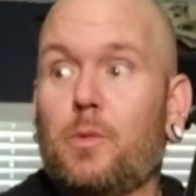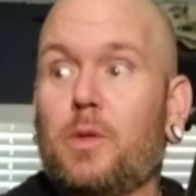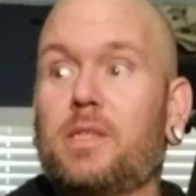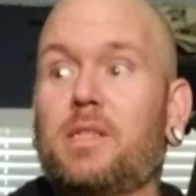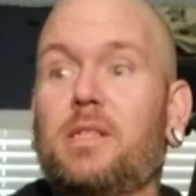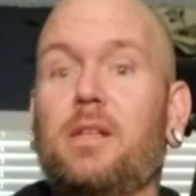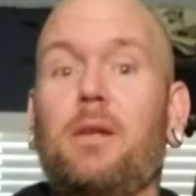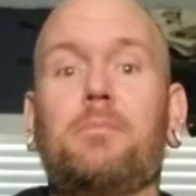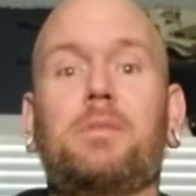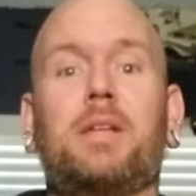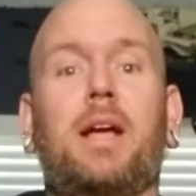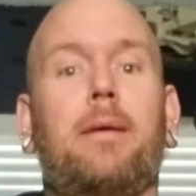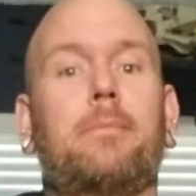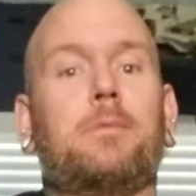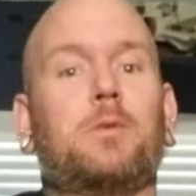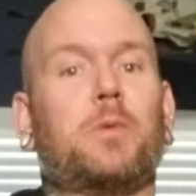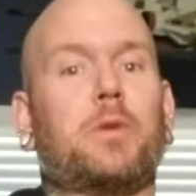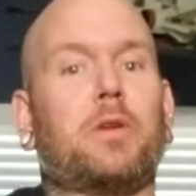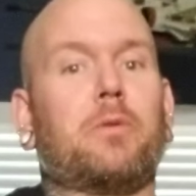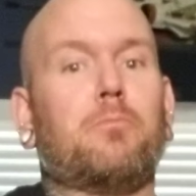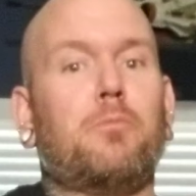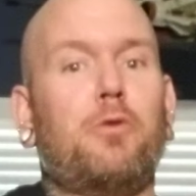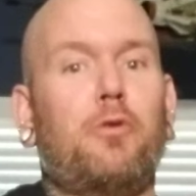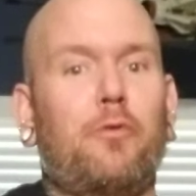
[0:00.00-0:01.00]
which sometimes when
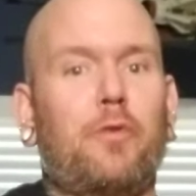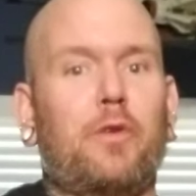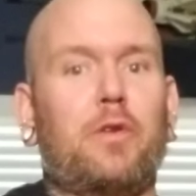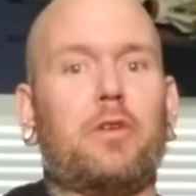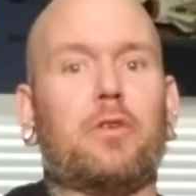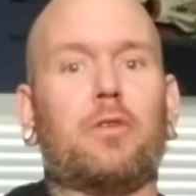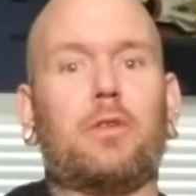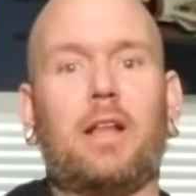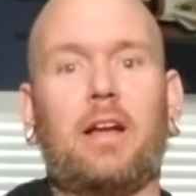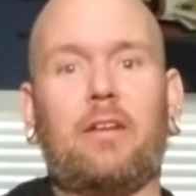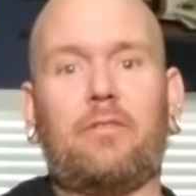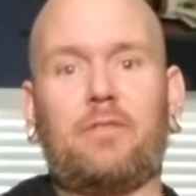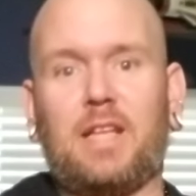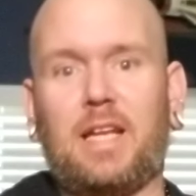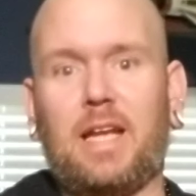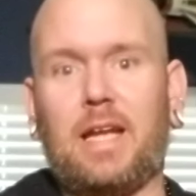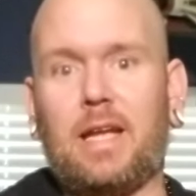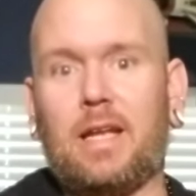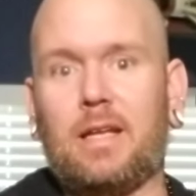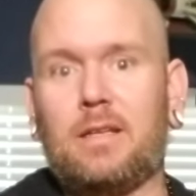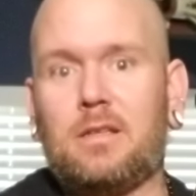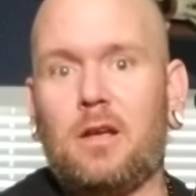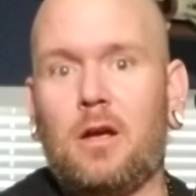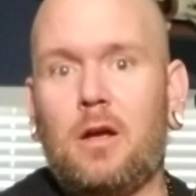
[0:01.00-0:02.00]
you're moving your left
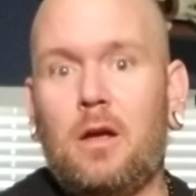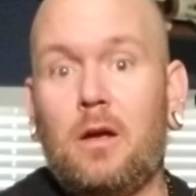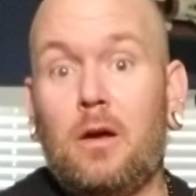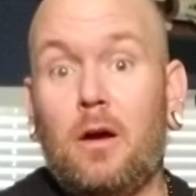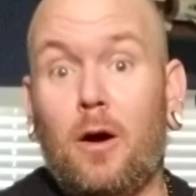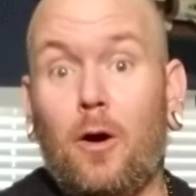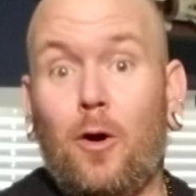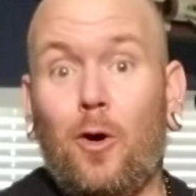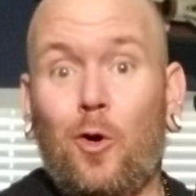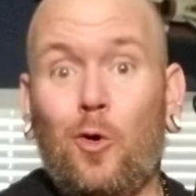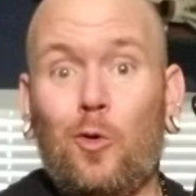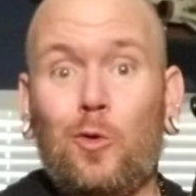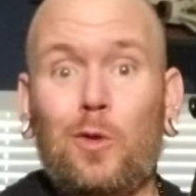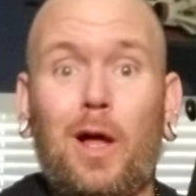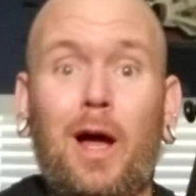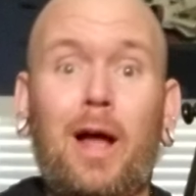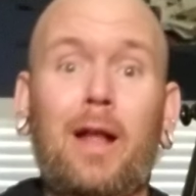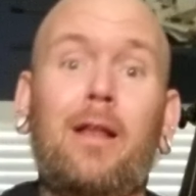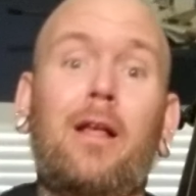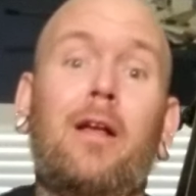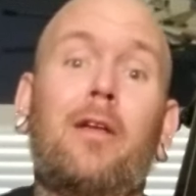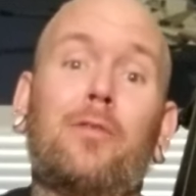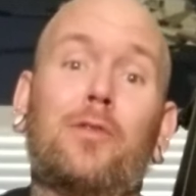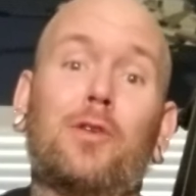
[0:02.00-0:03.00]
hand a whole lot,